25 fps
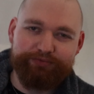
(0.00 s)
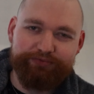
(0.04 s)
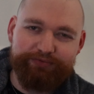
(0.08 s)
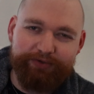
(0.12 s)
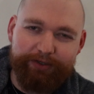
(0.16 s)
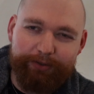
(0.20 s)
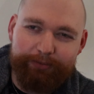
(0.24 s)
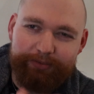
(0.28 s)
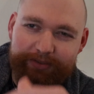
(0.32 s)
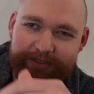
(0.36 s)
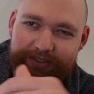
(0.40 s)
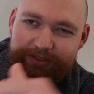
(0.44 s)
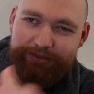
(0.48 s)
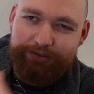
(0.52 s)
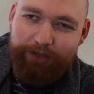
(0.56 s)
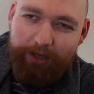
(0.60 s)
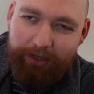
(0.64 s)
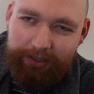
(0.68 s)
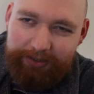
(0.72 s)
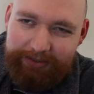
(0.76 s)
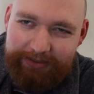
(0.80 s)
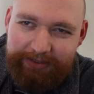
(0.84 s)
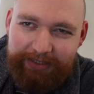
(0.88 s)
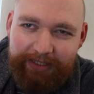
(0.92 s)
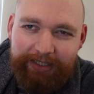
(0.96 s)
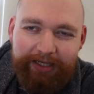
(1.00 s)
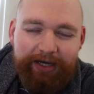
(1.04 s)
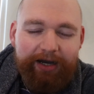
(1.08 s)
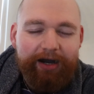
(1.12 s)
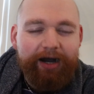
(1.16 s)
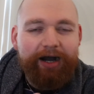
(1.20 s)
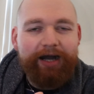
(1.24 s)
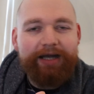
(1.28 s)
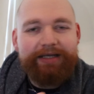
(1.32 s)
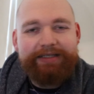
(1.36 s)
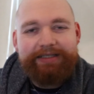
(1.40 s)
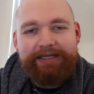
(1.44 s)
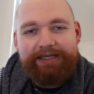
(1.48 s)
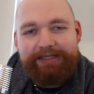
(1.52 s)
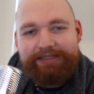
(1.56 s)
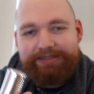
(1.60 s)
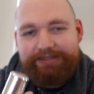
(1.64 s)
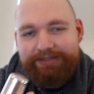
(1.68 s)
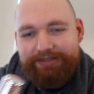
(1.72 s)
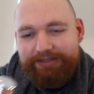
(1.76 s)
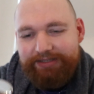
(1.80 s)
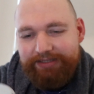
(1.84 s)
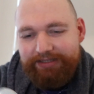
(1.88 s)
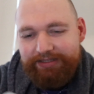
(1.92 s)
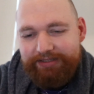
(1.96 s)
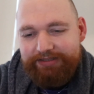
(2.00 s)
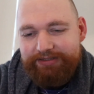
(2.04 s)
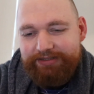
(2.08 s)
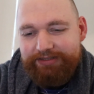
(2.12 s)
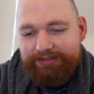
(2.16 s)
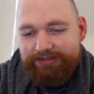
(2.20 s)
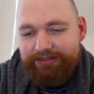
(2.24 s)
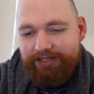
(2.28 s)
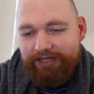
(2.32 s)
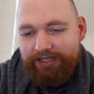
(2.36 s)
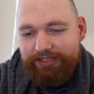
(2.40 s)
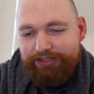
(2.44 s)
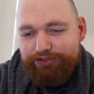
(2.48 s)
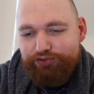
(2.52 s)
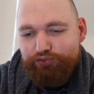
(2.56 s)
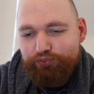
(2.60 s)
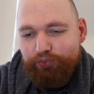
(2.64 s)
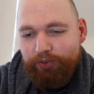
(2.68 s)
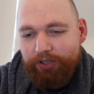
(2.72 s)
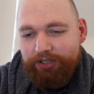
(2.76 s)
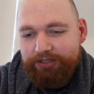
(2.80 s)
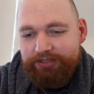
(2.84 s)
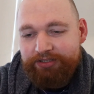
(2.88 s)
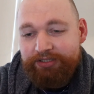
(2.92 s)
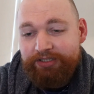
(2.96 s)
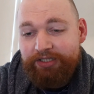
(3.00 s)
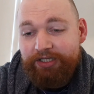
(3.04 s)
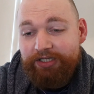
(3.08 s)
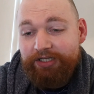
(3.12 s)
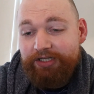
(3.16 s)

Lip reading: very young, I guess it's a nice one.